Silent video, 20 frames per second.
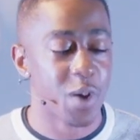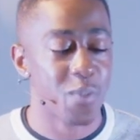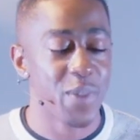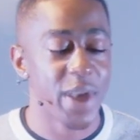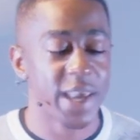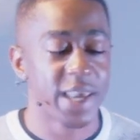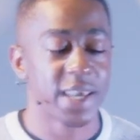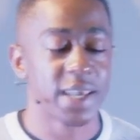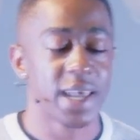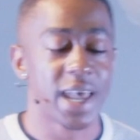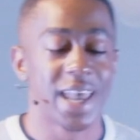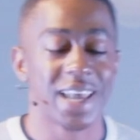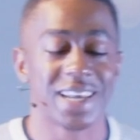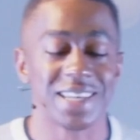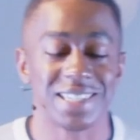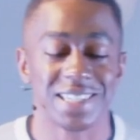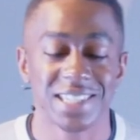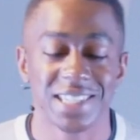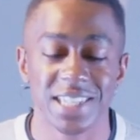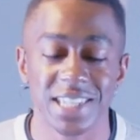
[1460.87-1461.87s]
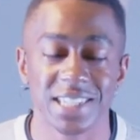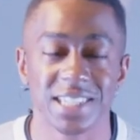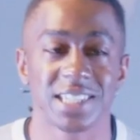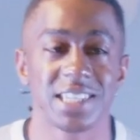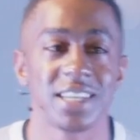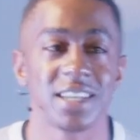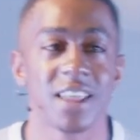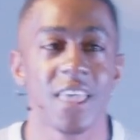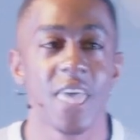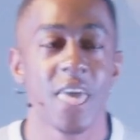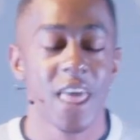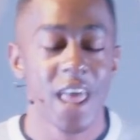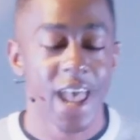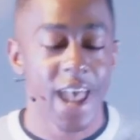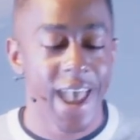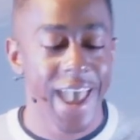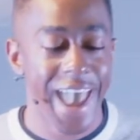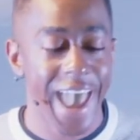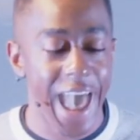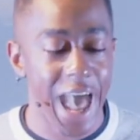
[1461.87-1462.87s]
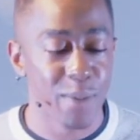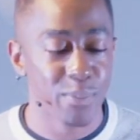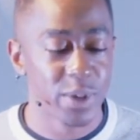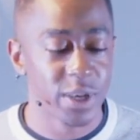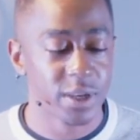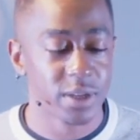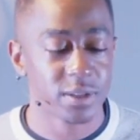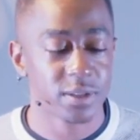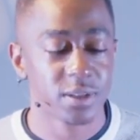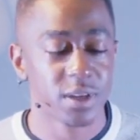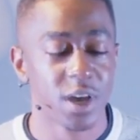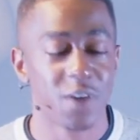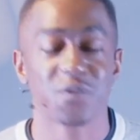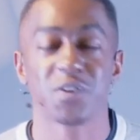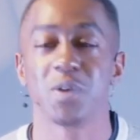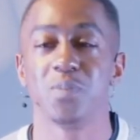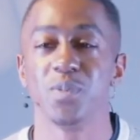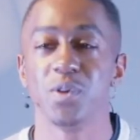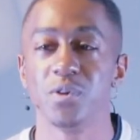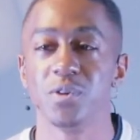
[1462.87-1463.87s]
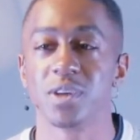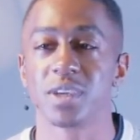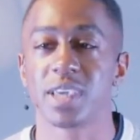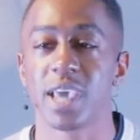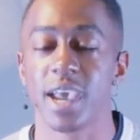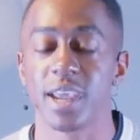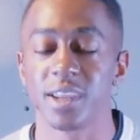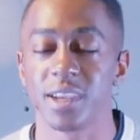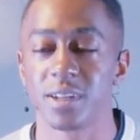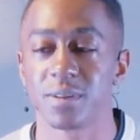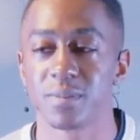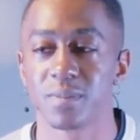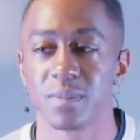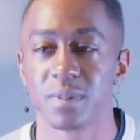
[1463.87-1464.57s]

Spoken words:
Make it a consistent habit of communicating